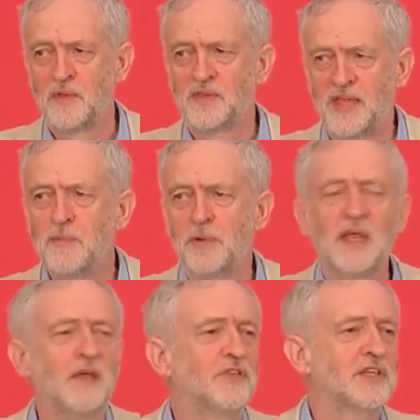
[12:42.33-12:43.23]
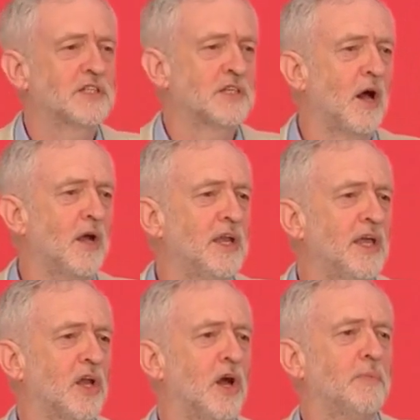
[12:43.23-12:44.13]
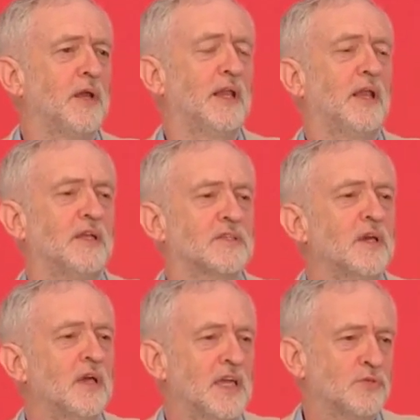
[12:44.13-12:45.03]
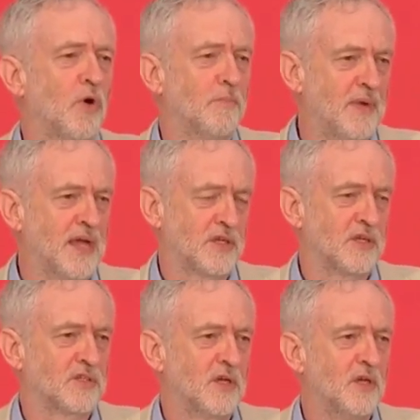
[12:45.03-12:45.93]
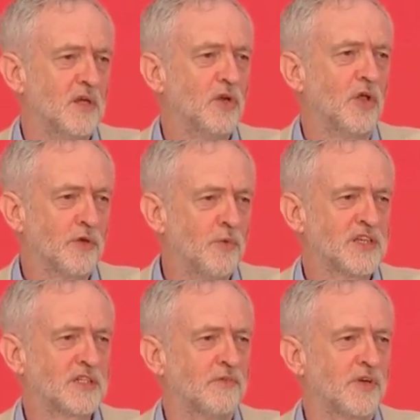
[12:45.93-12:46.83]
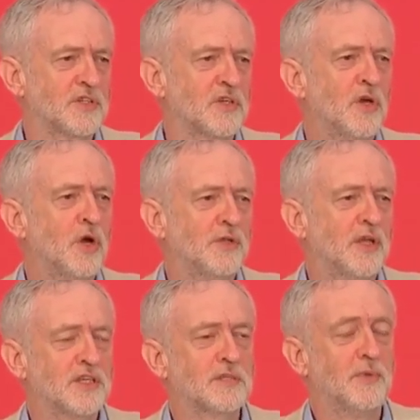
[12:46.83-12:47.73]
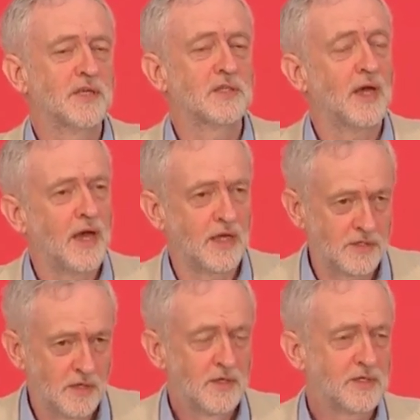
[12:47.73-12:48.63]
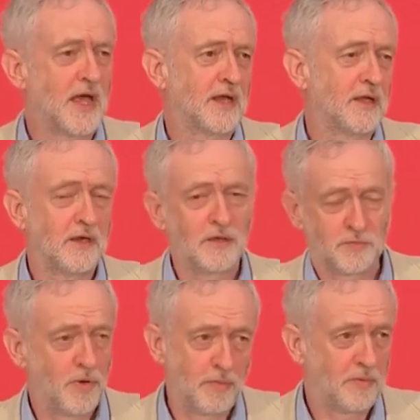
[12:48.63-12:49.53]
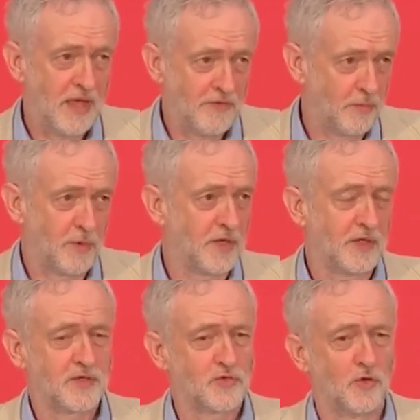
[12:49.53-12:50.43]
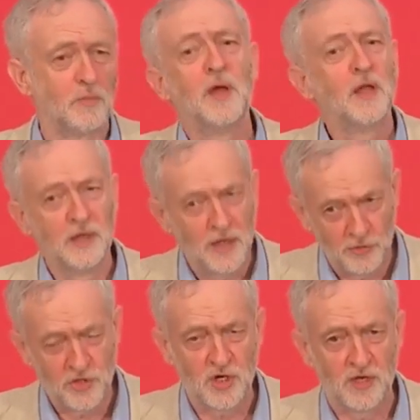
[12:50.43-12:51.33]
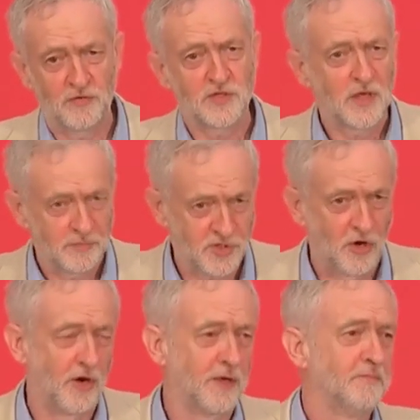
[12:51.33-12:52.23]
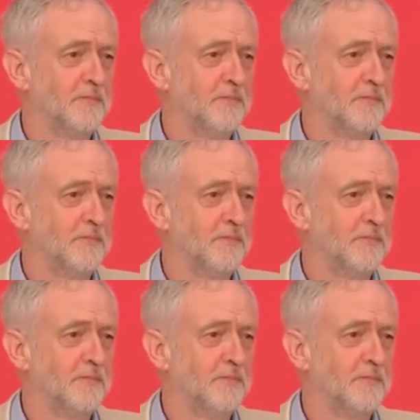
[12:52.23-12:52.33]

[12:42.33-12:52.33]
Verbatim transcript: They believe this tiny global elite is what matters, not the rest of us, who they dismiss as, sadly, and it's probably everybody in this room, low achievers. I'm sorry.